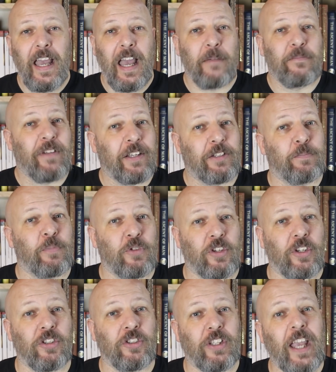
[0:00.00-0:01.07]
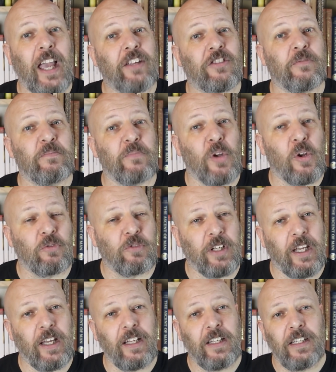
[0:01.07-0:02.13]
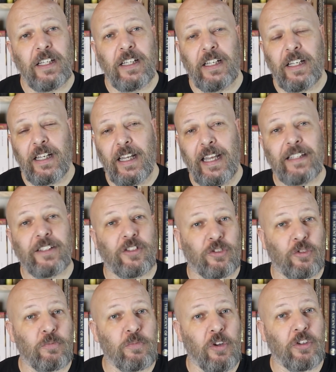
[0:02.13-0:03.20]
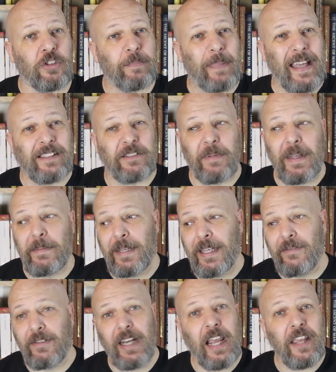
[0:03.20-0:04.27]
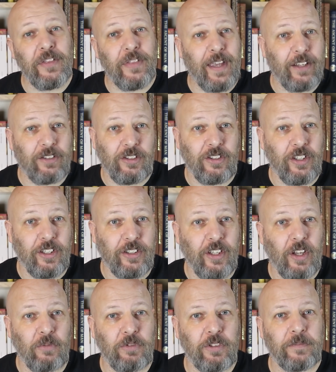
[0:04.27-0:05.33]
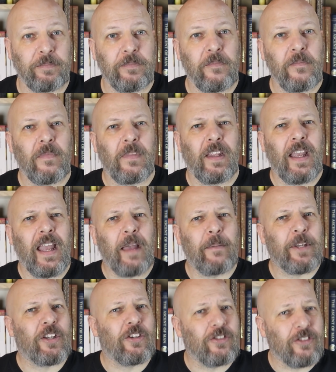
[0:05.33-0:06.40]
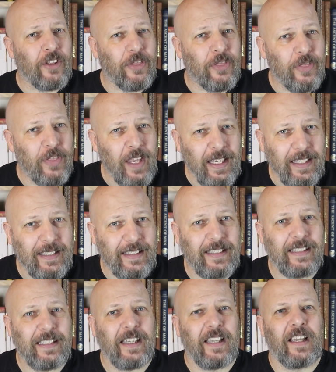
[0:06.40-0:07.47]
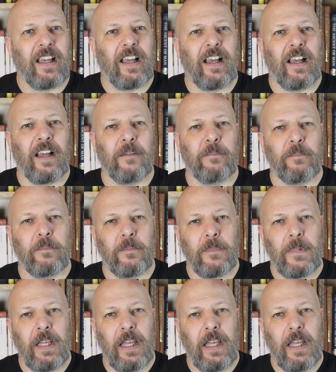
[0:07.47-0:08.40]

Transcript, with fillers: and perhaps pushes the age of Mjolnir and the storm gods back to maybe even eight thousand years old. And because of this, um,